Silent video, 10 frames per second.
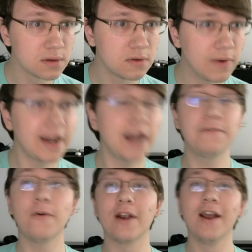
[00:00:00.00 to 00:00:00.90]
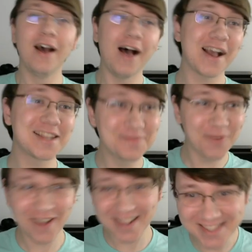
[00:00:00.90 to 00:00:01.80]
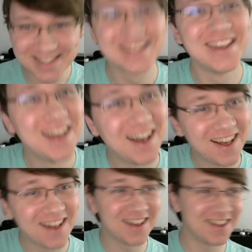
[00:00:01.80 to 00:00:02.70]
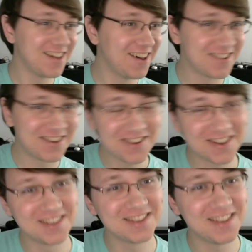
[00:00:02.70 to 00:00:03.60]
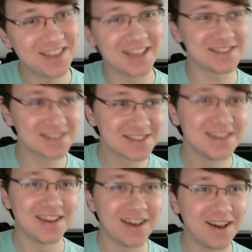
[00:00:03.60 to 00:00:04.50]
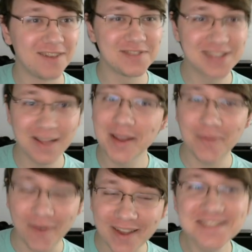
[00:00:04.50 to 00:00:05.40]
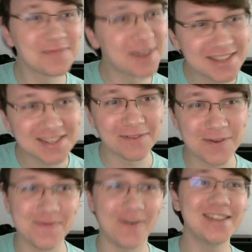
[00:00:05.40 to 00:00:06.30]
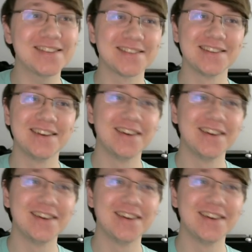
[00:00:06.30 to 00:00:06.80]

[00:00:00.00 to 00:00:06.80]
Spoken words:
Rank 94. I got some points! Oh, cool. Nice. It's not many points, but it's a few points.